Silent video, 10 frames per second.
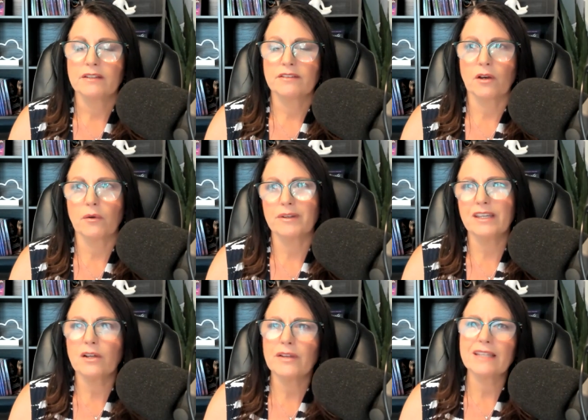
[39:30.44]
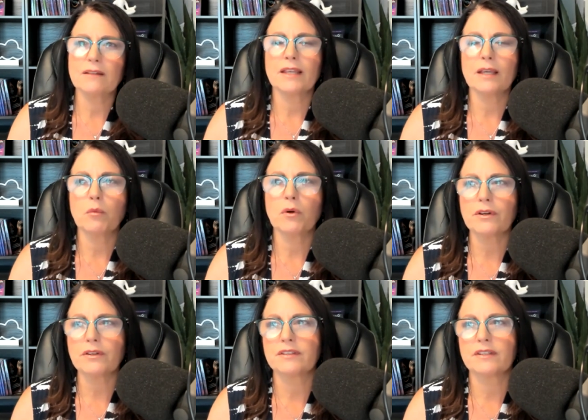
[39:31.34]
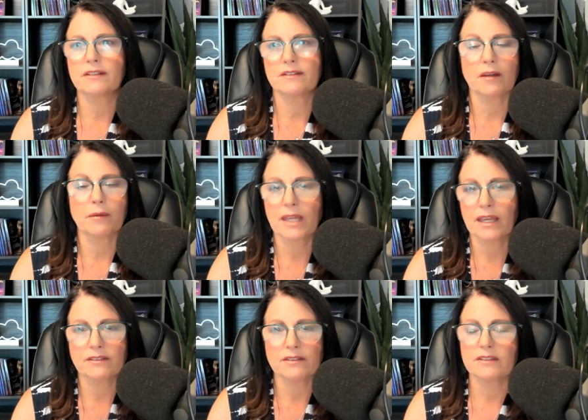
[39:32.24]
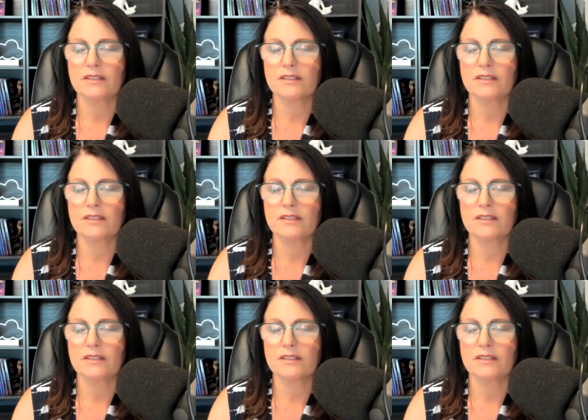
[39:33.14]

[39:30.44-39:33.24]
So, you know, it it works in some cases.